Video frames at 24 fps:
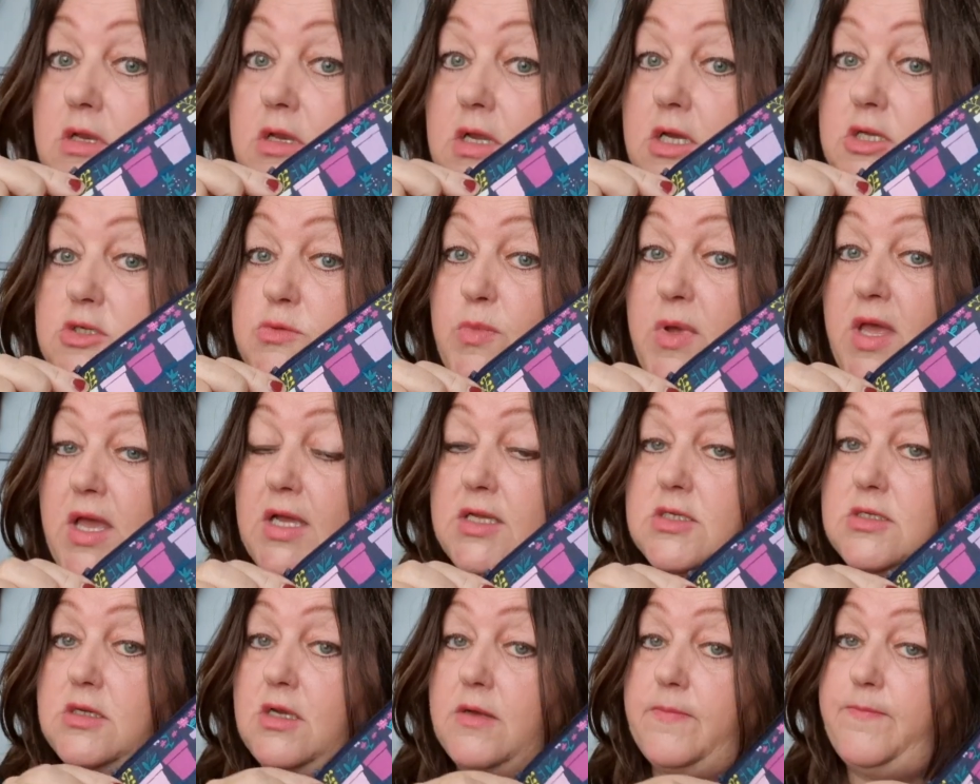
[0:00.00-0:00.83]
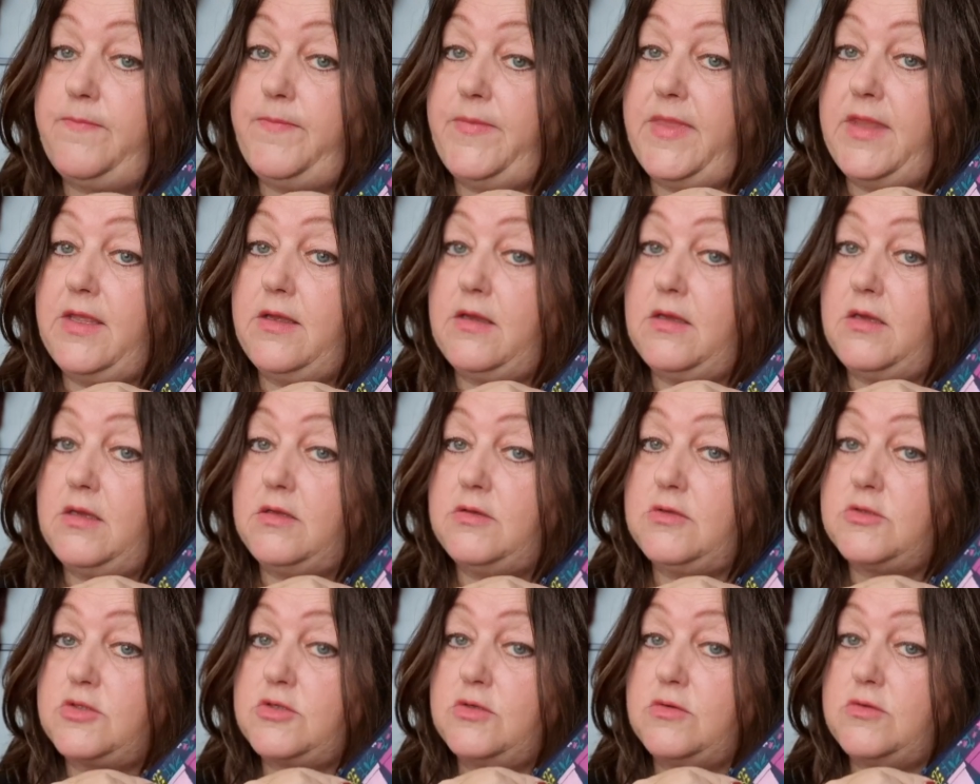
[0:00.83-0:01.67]
nice bags.
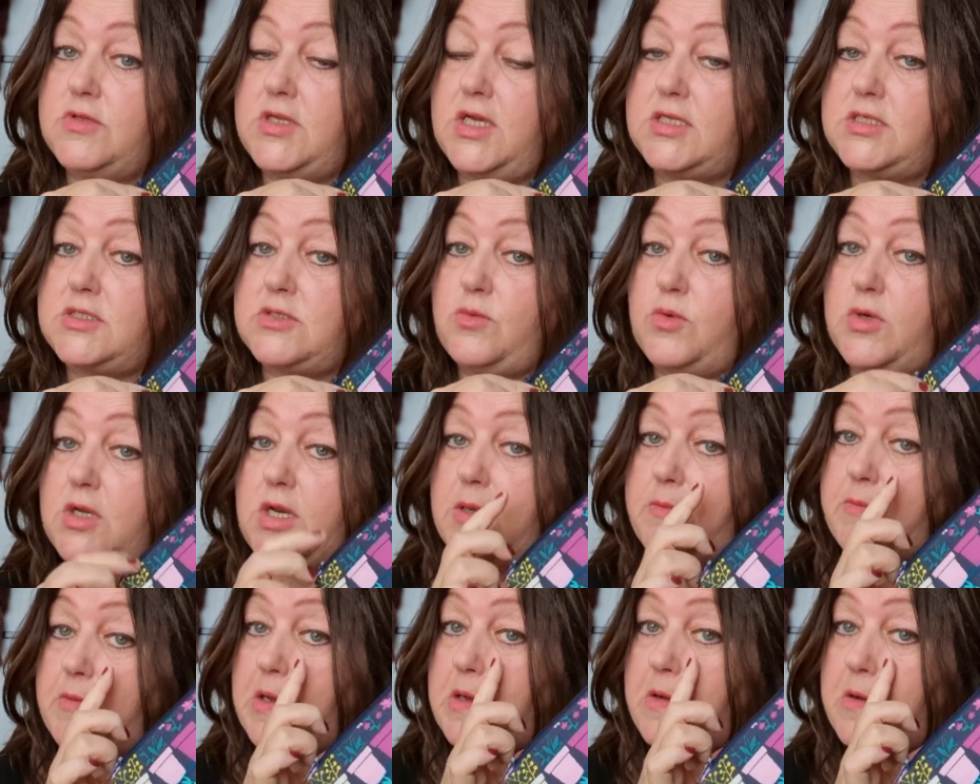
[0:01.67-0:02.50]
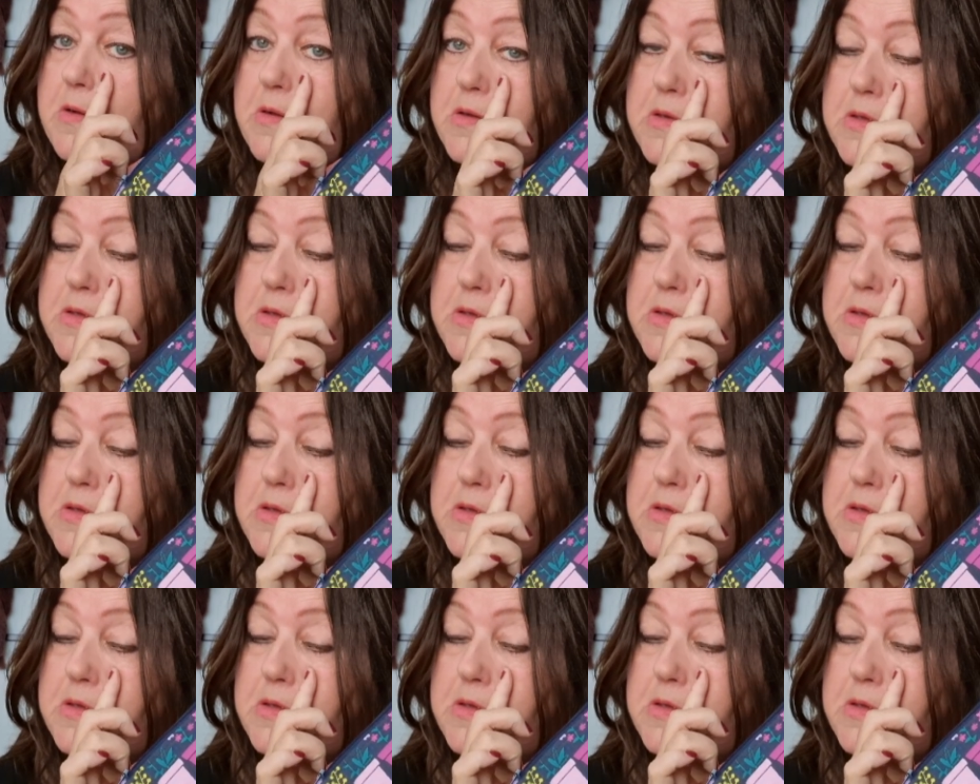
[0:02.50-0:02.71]
So that's what I'm